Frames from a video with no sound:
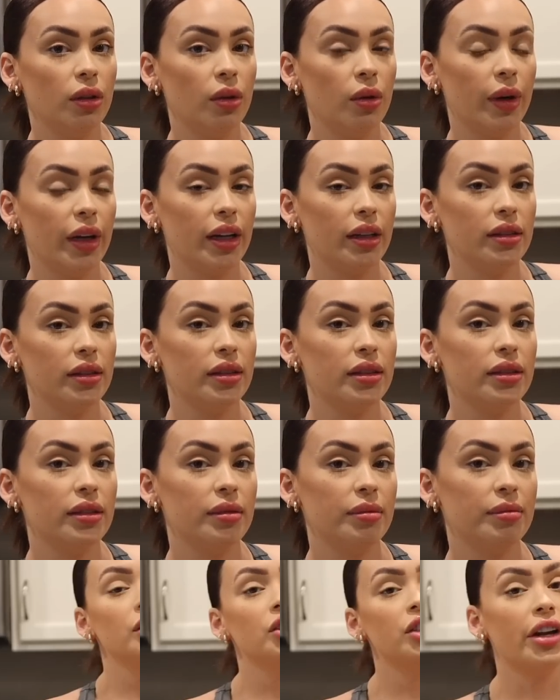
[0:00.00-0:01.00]
quiz,
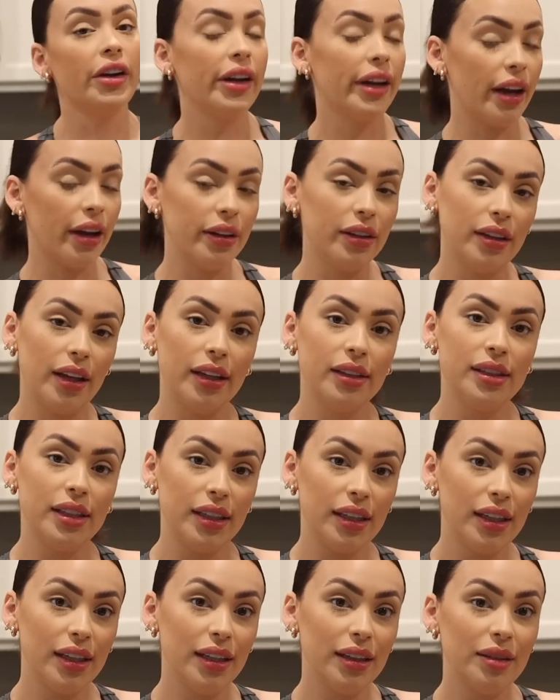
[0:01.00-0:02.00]
sharing how you like to
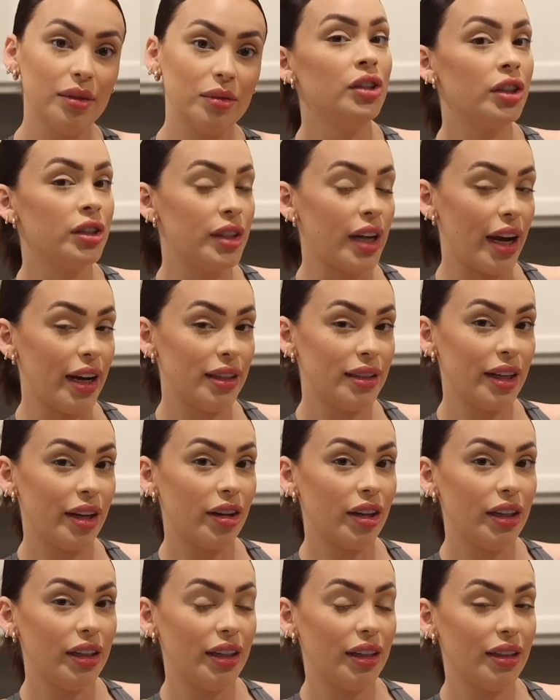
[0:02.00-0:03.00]
eat, your
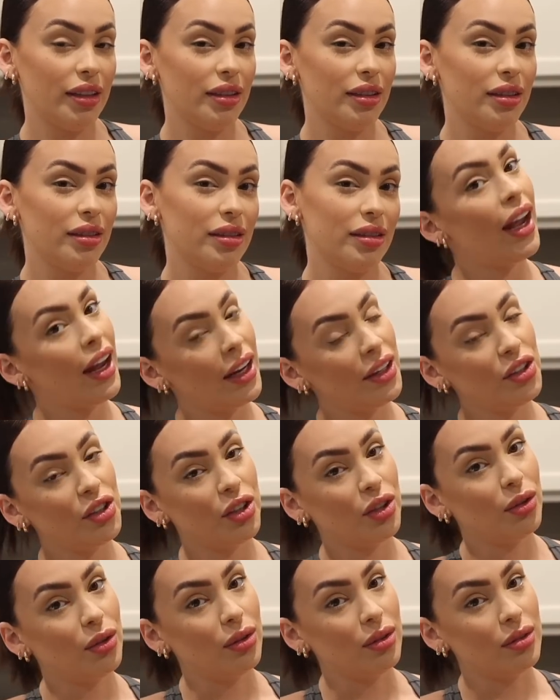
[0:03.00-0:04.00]
dietary needs, and your
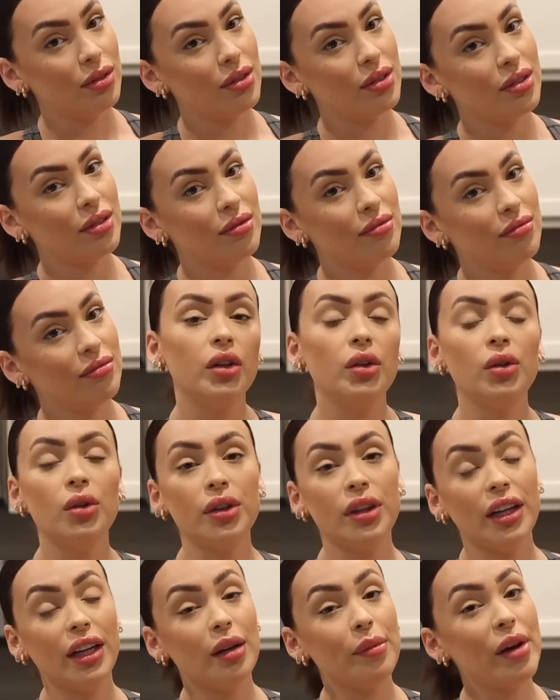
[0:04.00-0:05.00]
goals. The cool
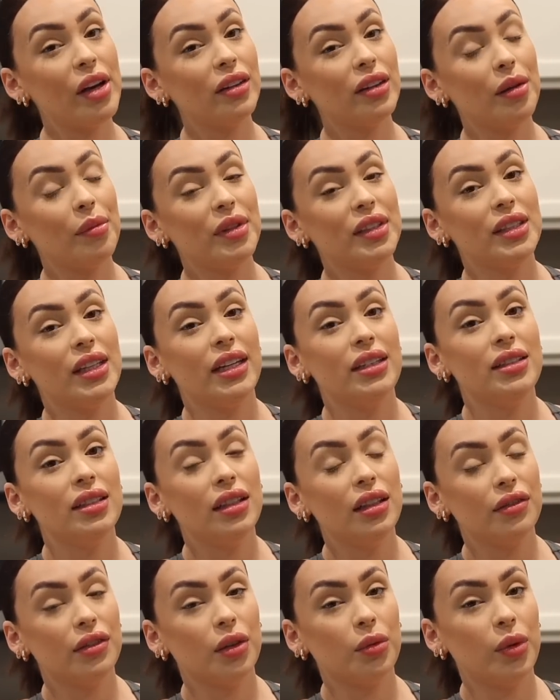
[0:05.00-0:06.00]
thing about them is they
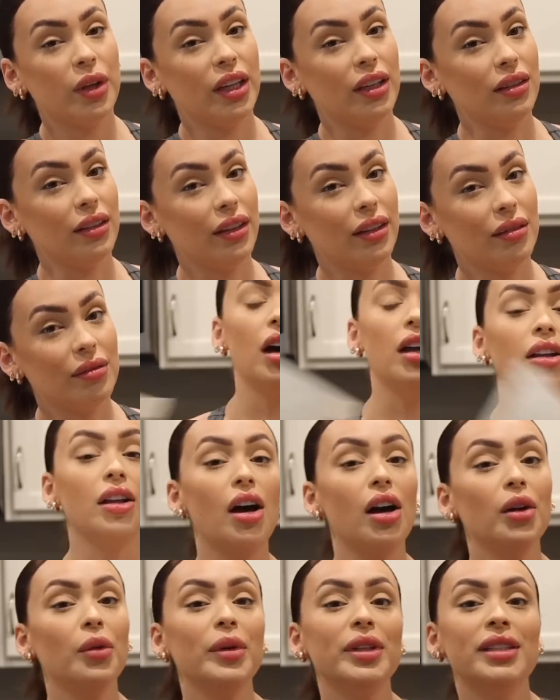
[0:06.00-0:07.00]
deliver weekly,
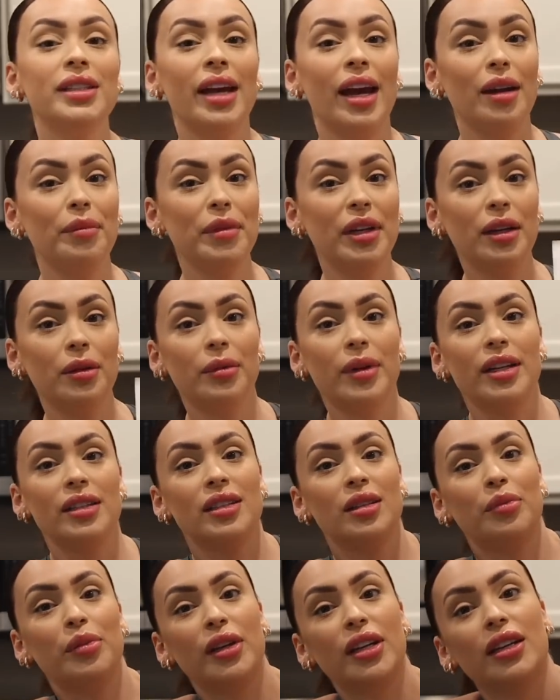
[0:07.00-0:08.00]
along with 10-minute
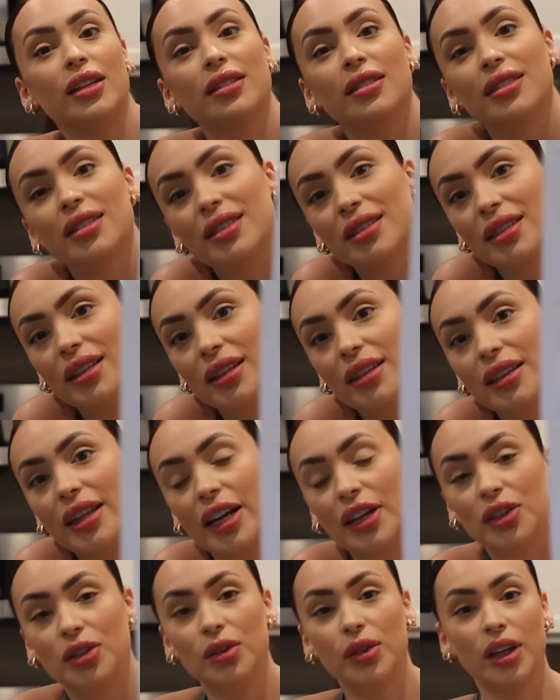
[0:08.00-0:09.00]
recipes
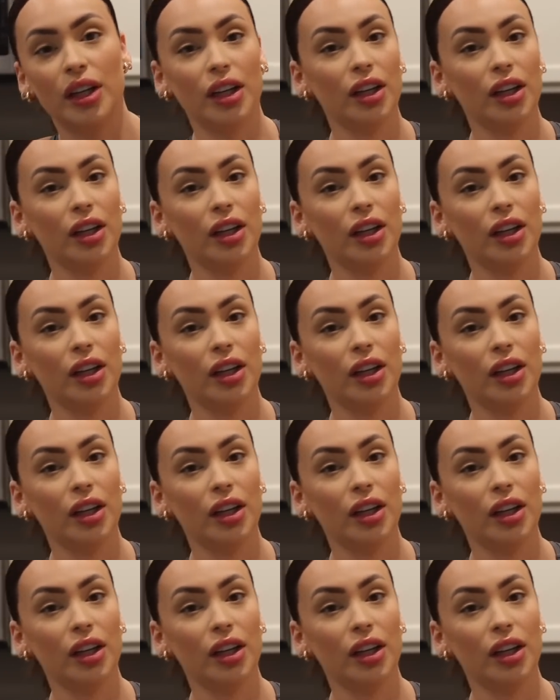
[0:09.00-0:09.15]
that you can